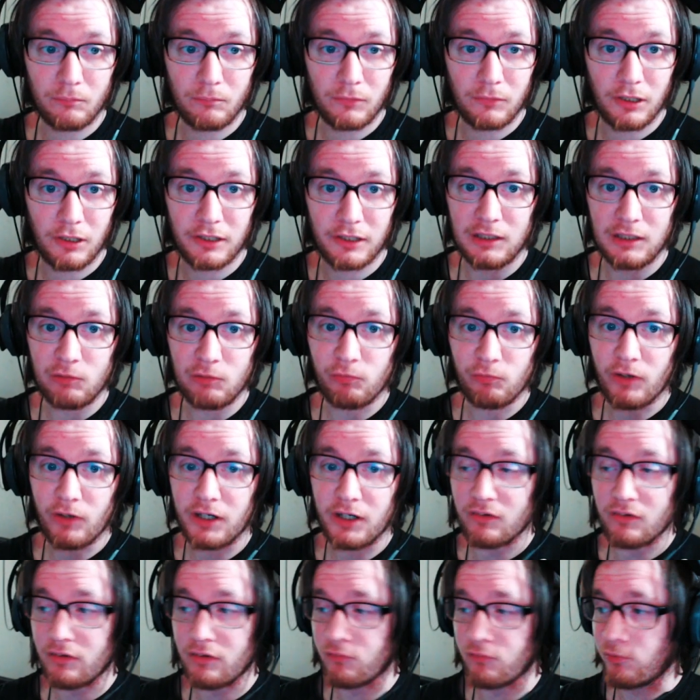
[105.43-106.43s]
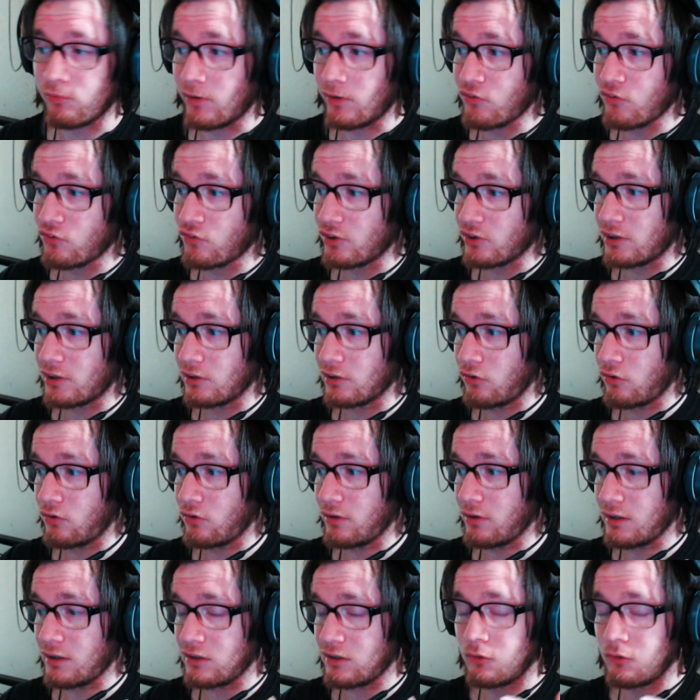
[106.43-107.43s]
Like if I started
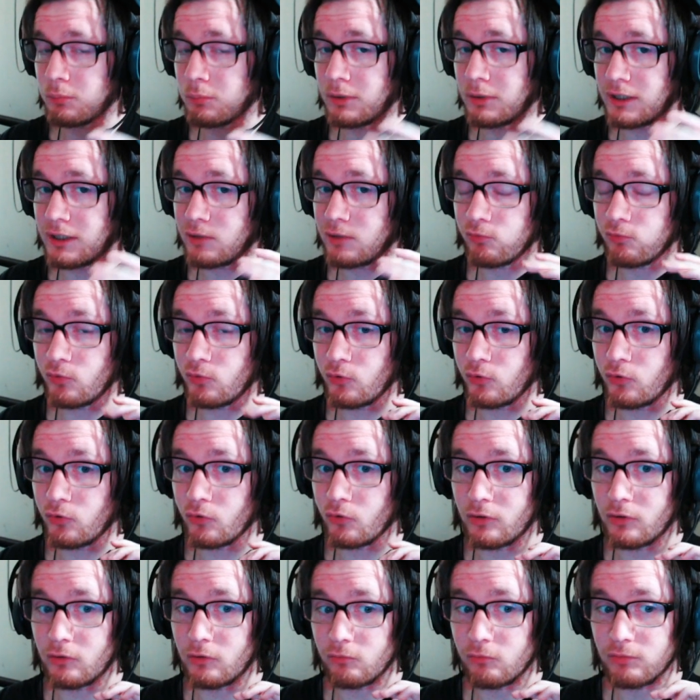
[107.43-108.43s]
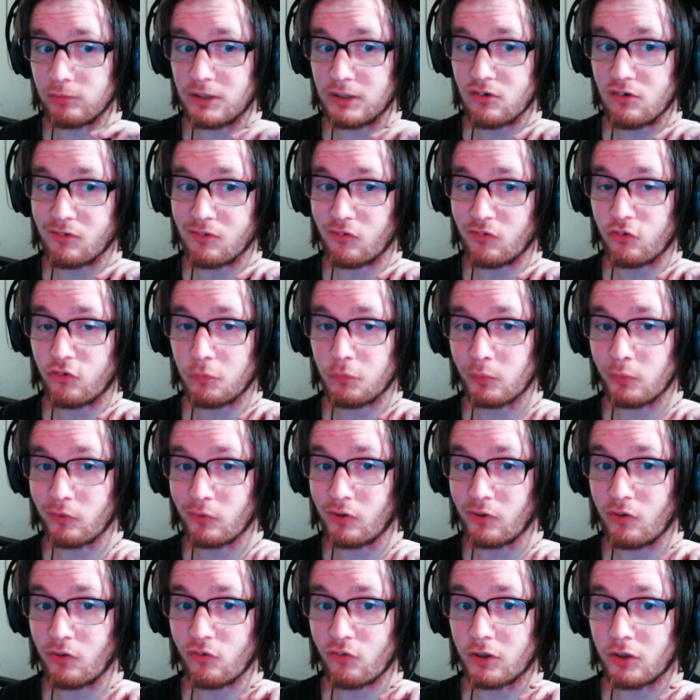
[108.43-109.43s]
a new playthrough of Legendary Super
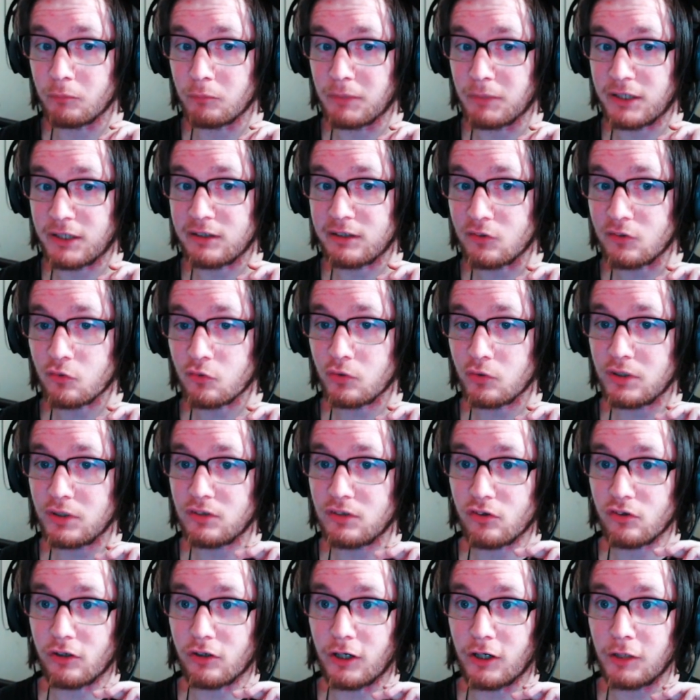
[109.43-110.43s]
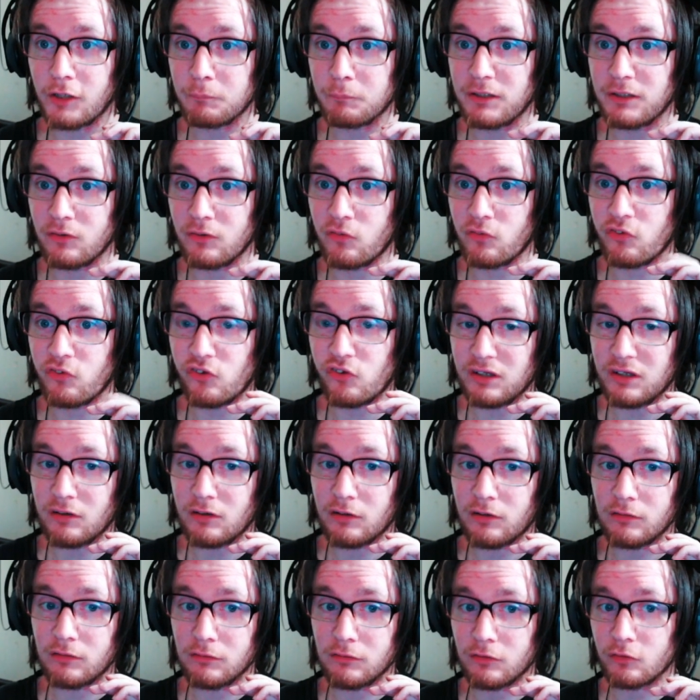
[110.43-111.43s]
Warriors on my cartridge, I'd be losing
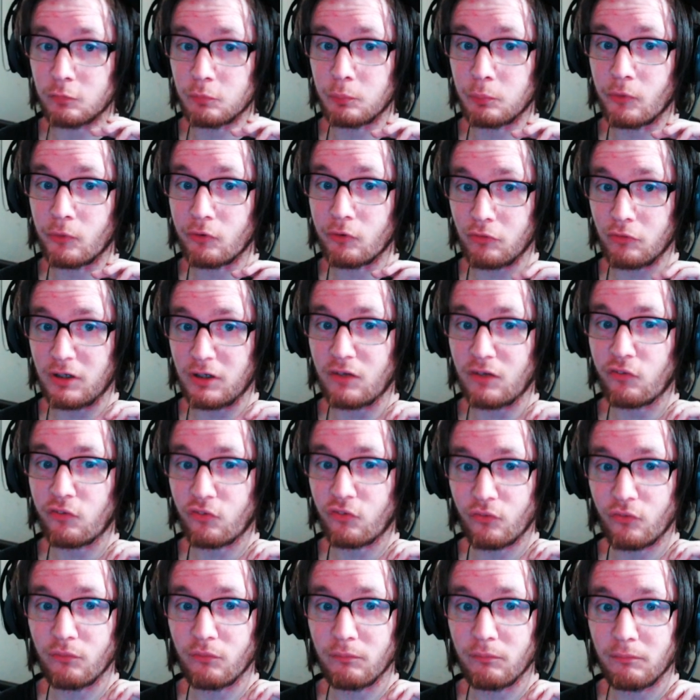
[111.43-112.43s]
a lot of progress.